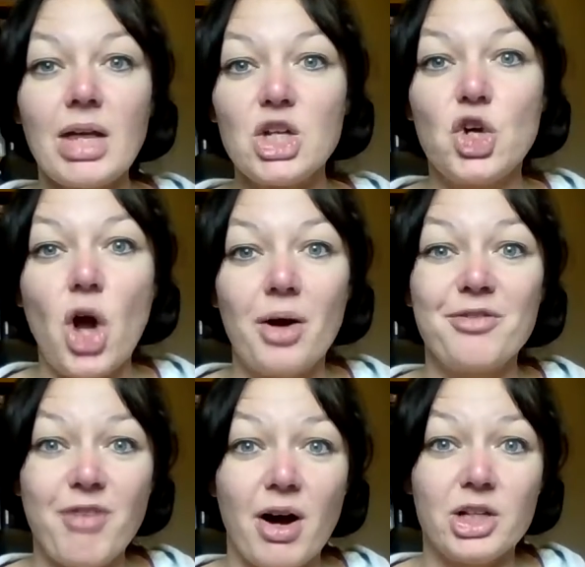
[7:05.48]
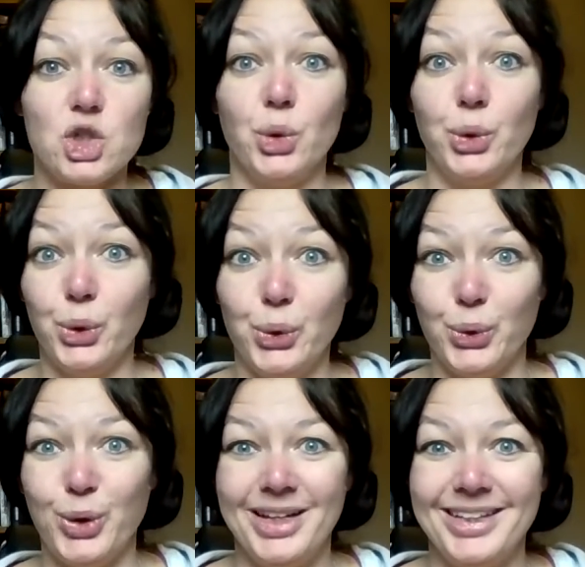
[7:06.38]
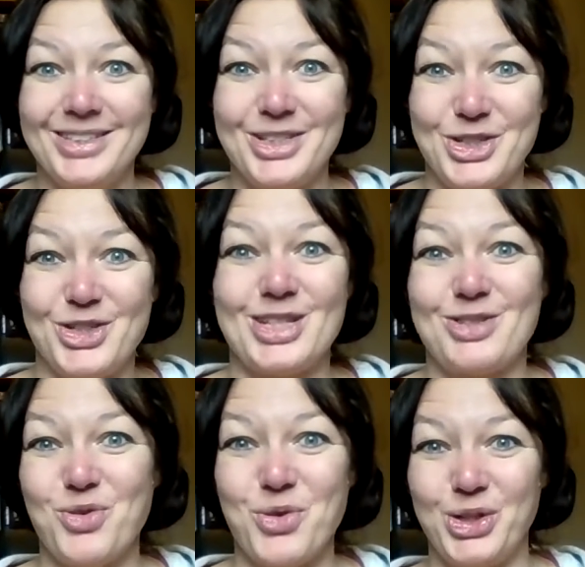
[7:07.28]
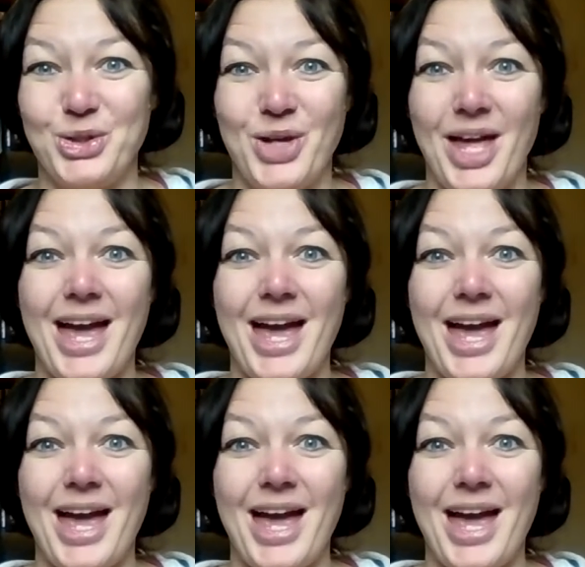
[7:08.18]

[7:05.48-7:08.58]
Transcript: you go and find your who to do this for you,